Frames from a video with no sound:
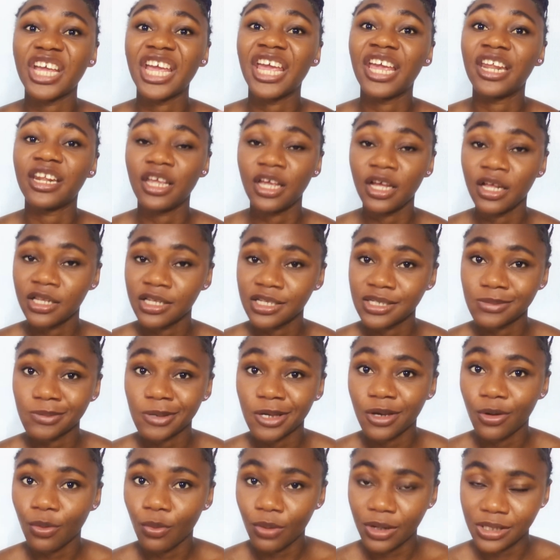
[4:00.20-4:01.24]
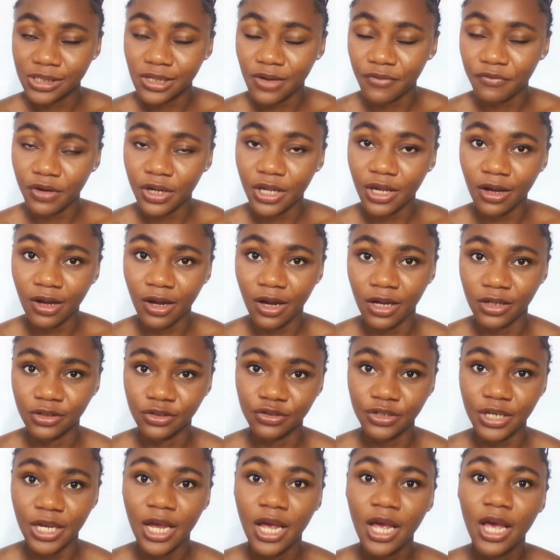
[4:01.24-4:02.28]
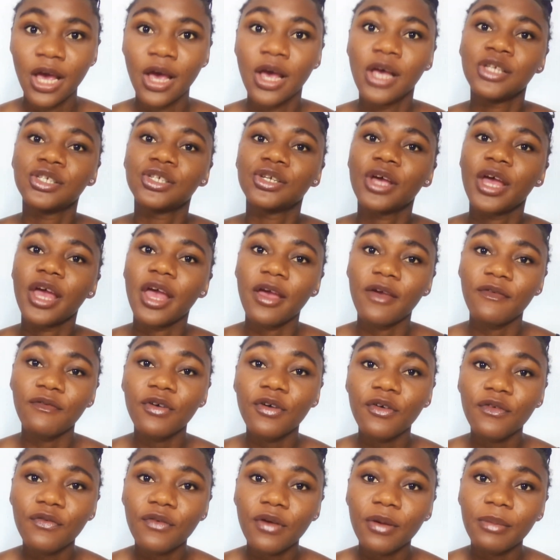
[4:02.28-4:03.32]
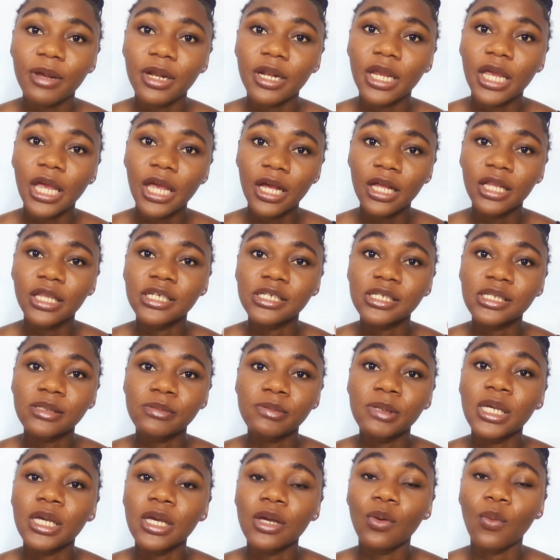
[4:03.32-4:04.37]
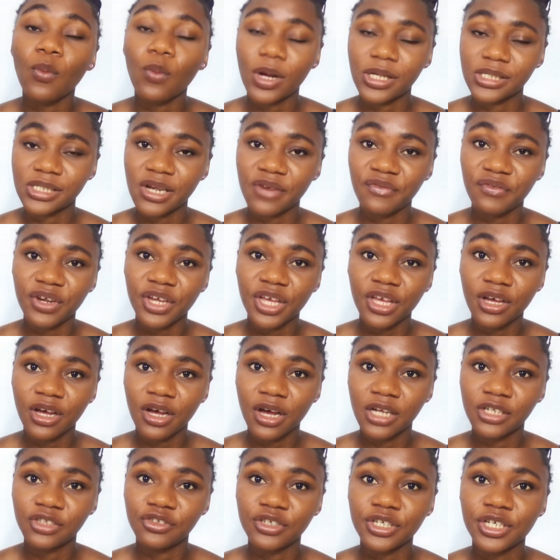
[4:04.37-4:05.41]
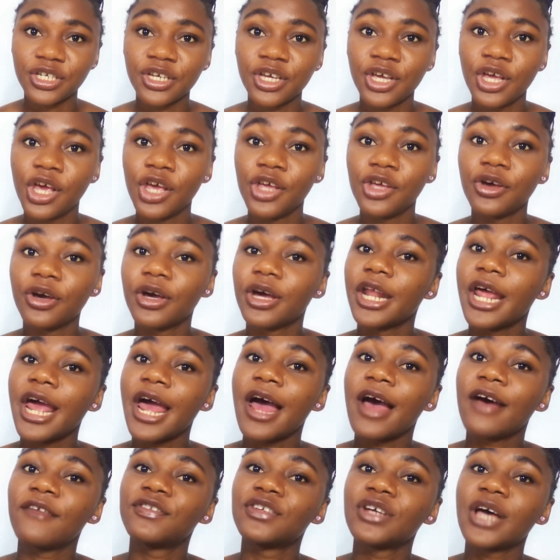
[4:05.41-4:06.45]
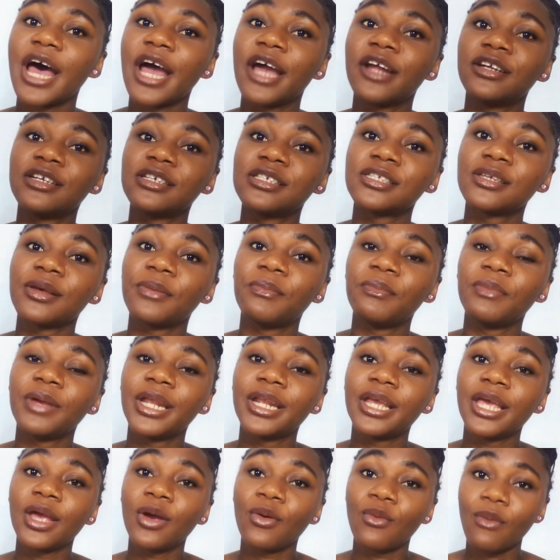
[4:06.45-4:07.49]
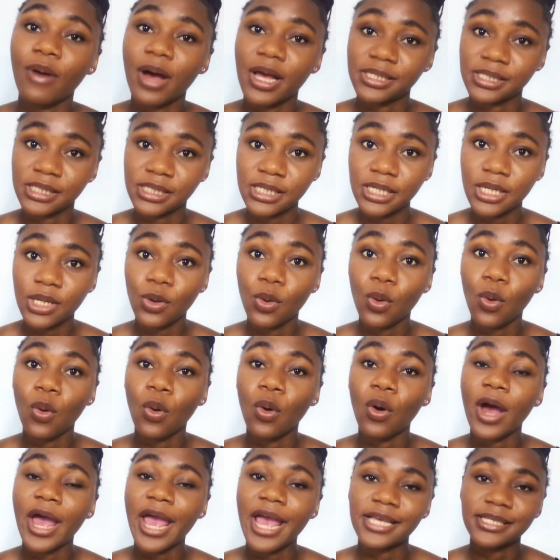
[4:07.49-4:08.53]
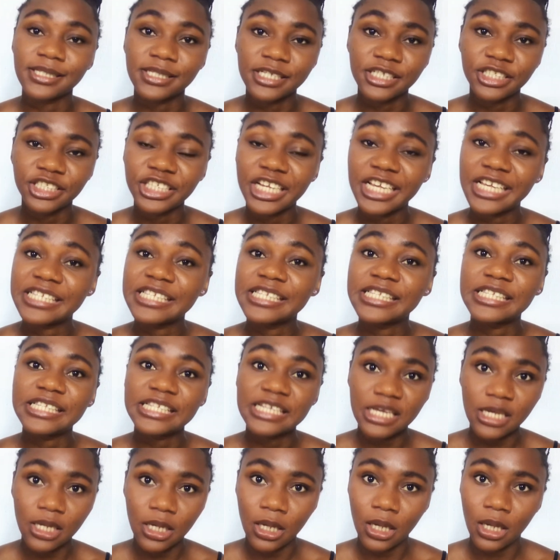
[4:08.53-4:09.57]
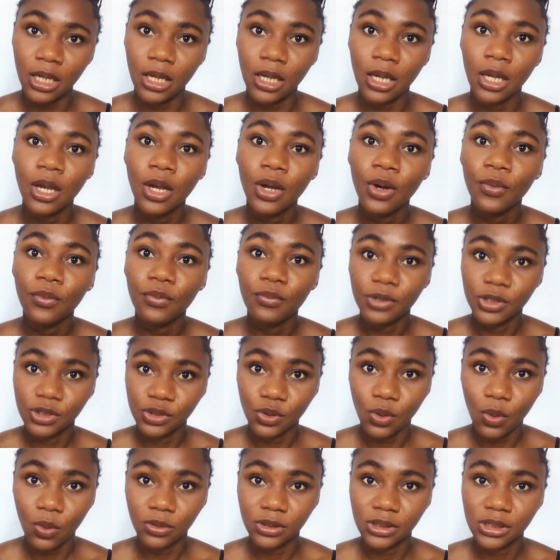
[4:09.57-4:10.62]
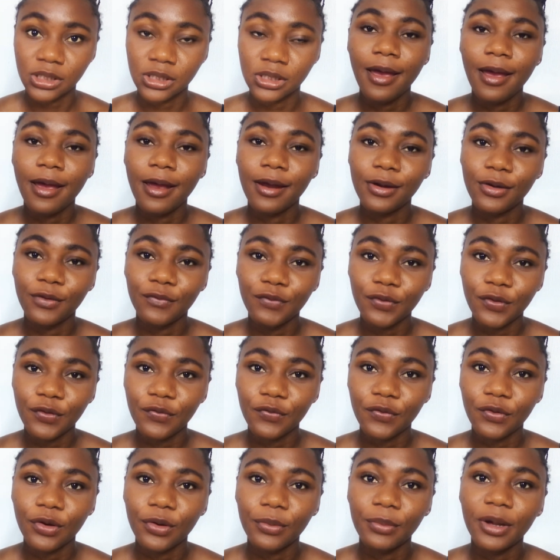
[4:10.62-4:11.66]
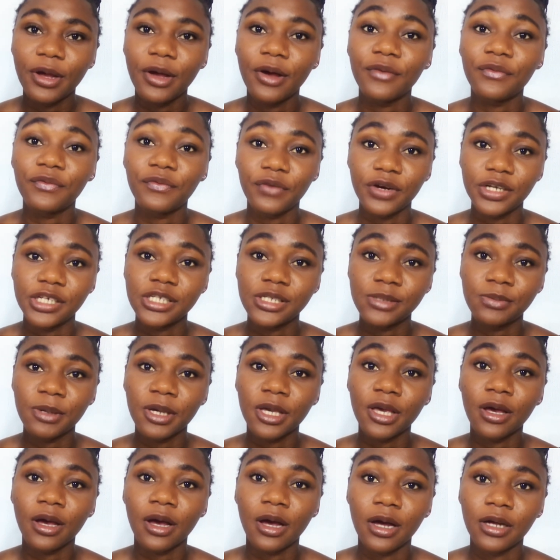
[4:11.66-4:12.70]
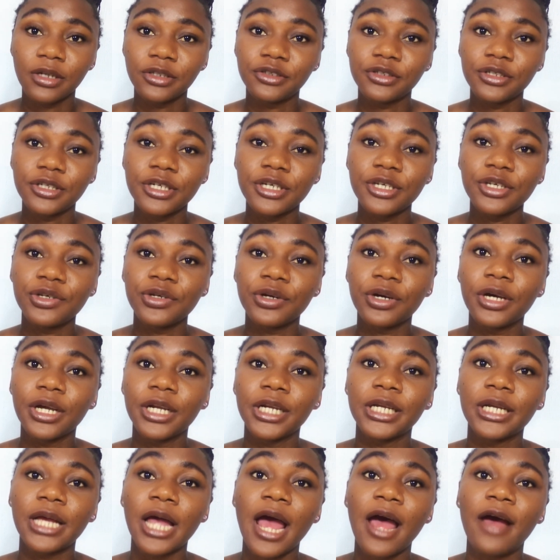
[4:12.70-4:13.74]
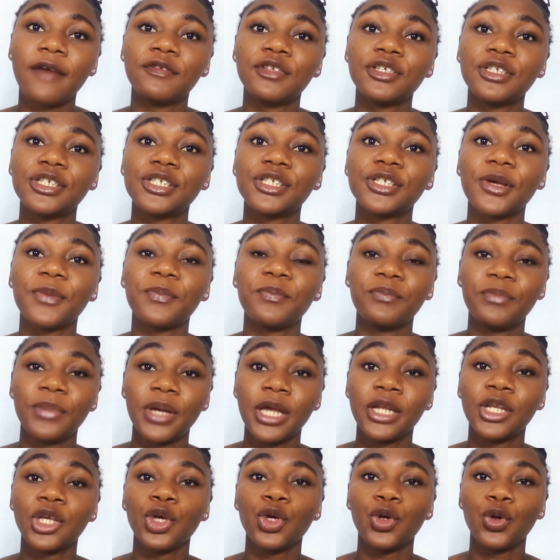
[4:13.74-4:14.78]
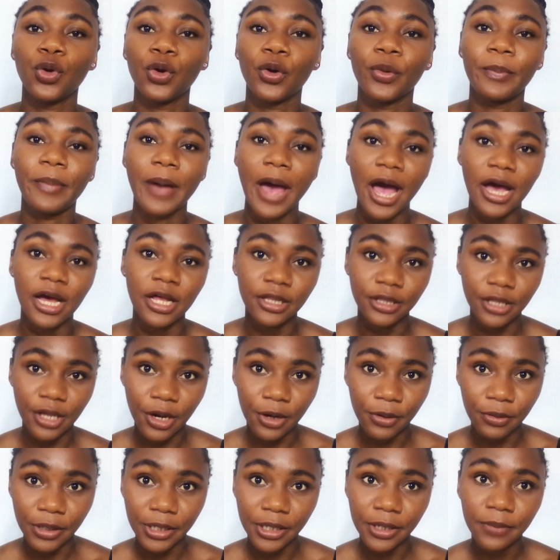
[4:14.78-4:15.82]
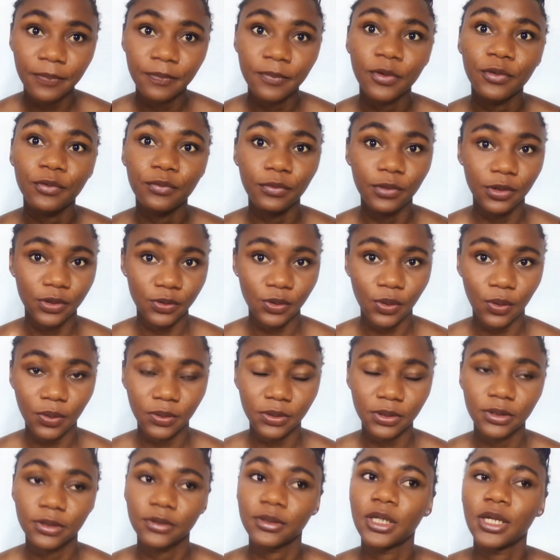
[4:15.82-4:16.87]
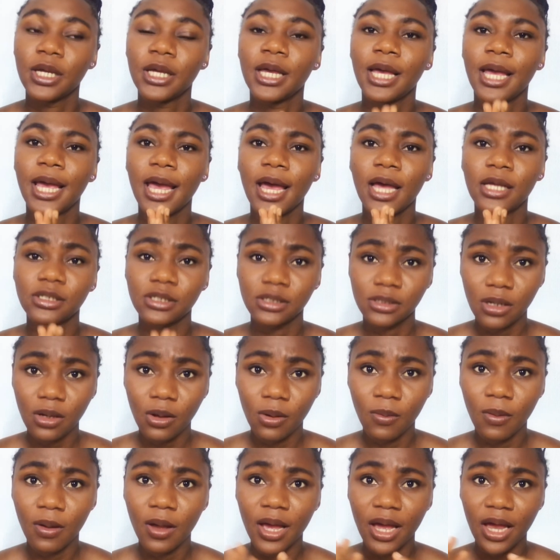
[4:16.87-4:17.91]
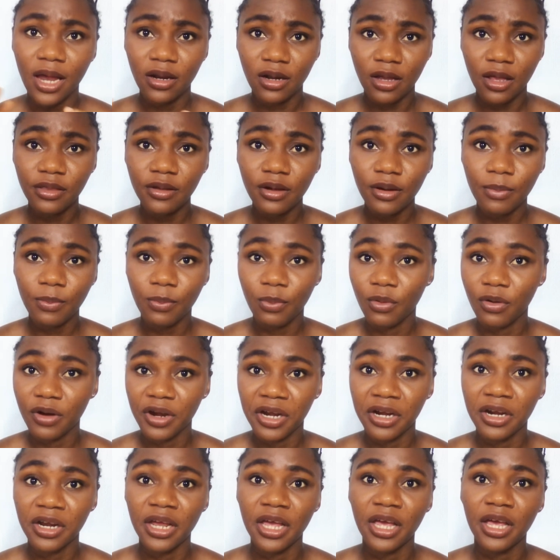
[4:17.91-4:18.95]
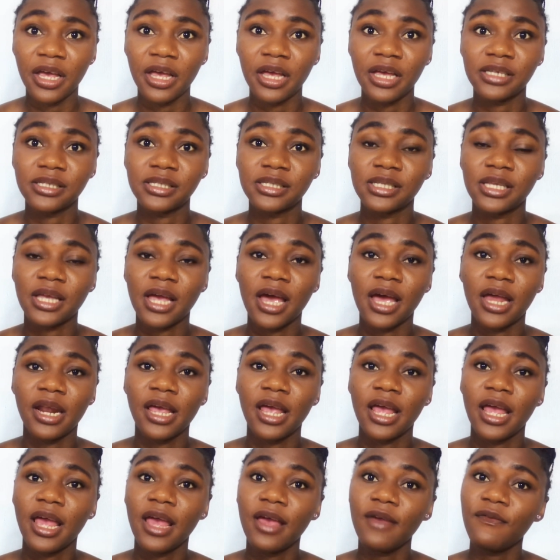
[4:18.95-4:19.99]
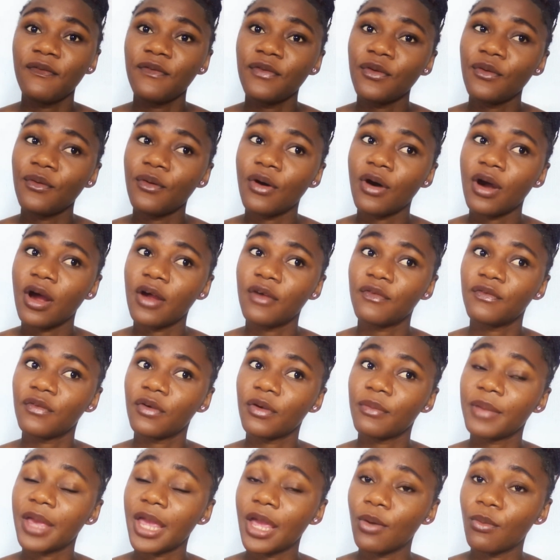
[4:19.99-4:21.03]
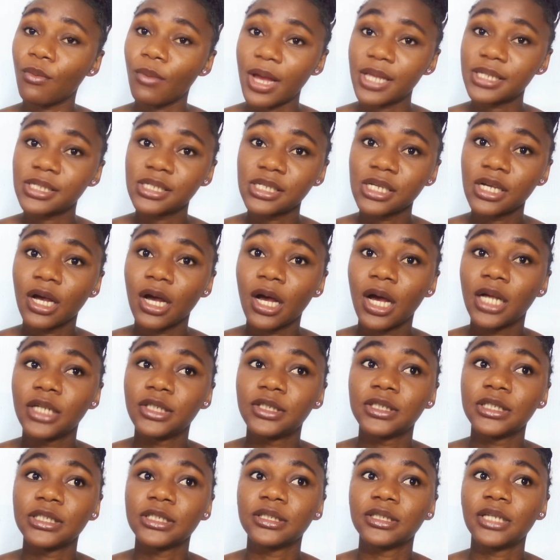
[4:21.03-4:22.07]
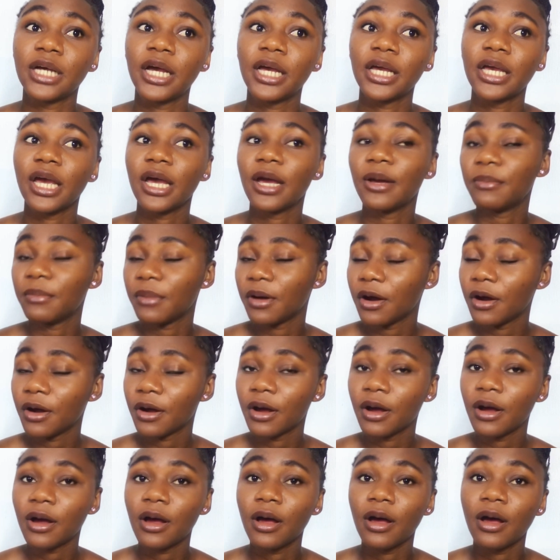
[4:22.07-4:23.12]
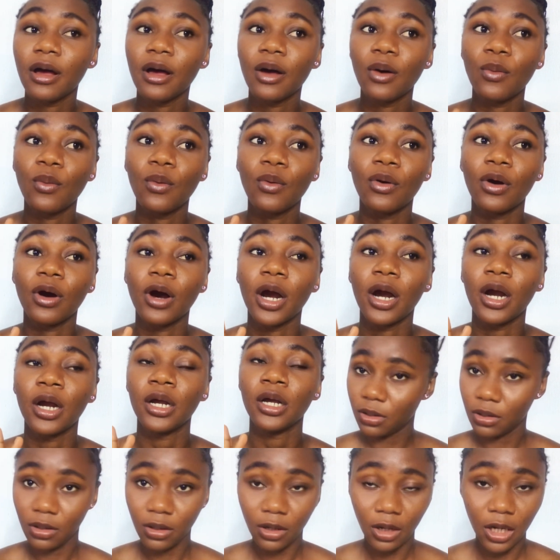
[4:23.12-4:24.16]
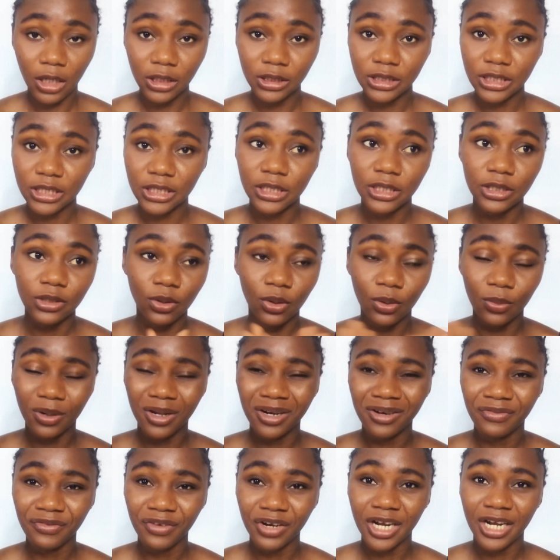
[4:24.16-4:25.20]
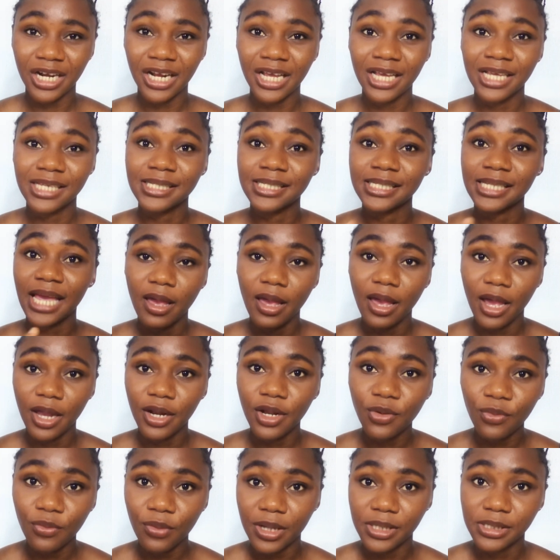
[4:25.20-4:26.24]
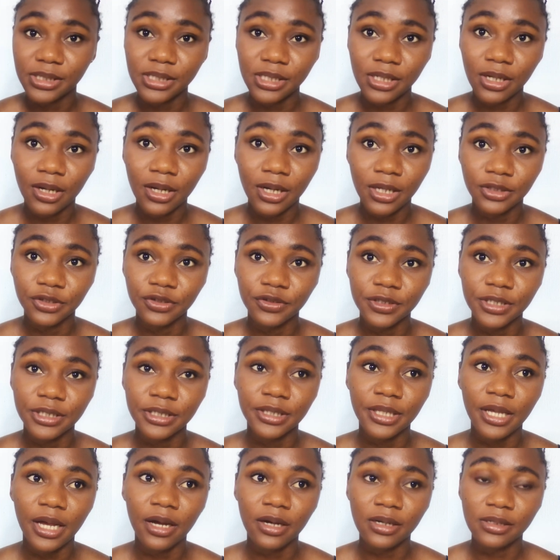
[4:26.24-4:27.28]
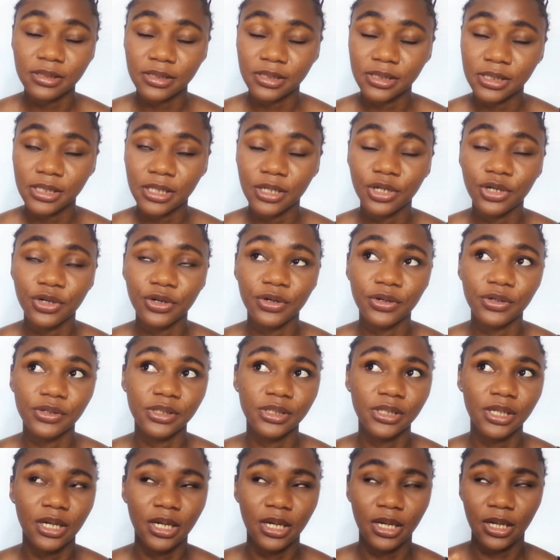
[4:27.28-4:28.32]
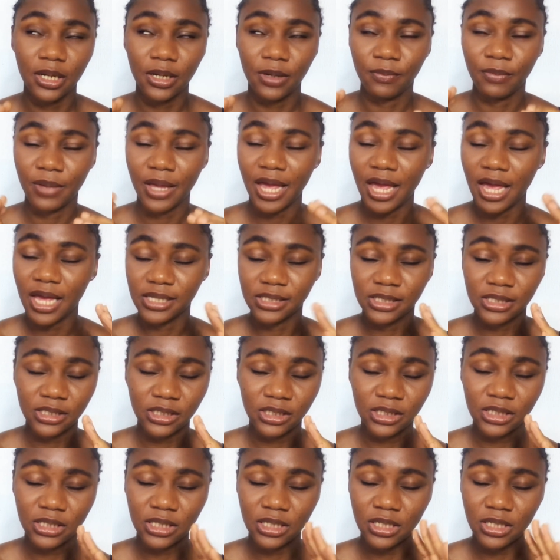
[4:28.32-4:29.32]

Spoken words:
and English-speaking West African country. So if you're from an English-speaking West African country, you're gonna have to either submit a WASI or SHSCE result. And if you're from a French-speaking country, you're gonna have to submit your baccalaureate result. So another point is that if you are from a Western country like America or London or whatever it is, any Western country that considers SAT,